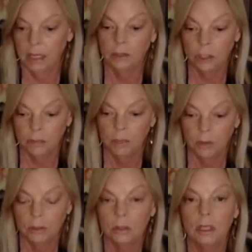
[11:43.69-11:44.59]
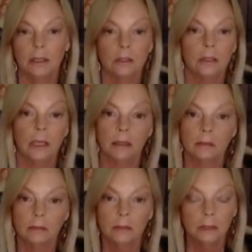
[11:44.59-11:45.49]
And she posted yesterday,
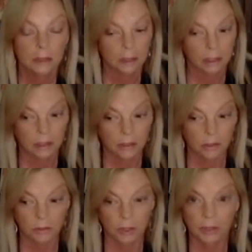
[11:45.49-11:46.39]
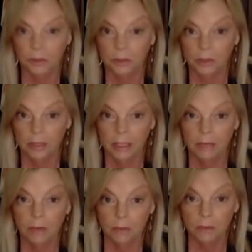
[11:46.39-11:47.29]
don't think you know
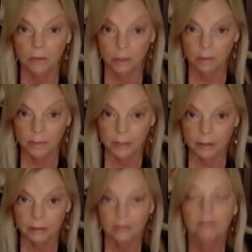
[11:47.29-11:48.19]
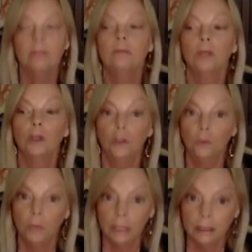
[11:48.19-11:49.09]
anyone with COVID?
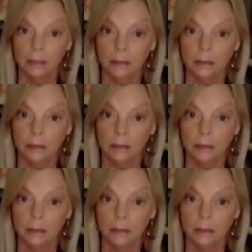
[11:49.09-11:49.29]
You will.